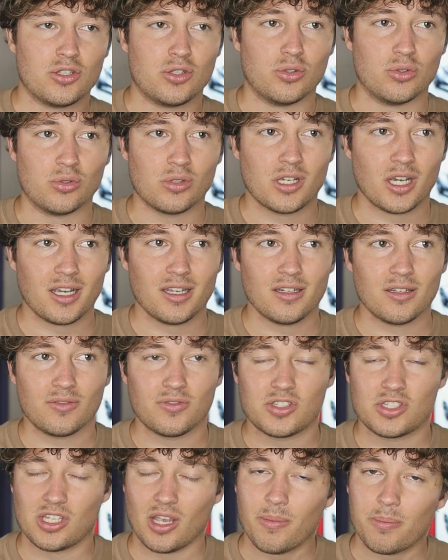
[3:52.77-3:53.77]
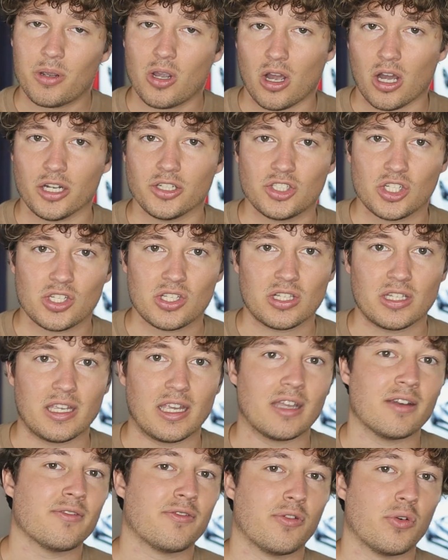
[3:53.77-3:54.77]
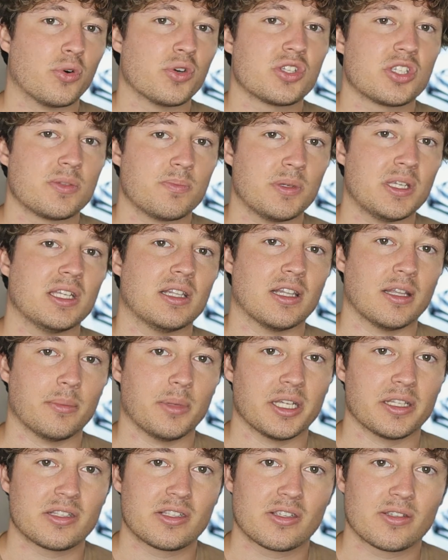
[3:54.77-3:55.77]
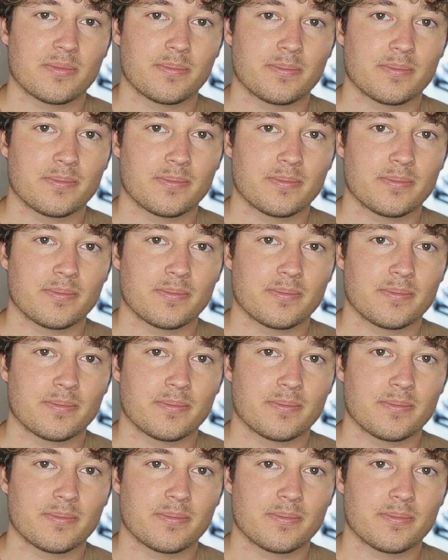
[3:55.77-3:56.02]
to kind of subconsciously enforce speed limits.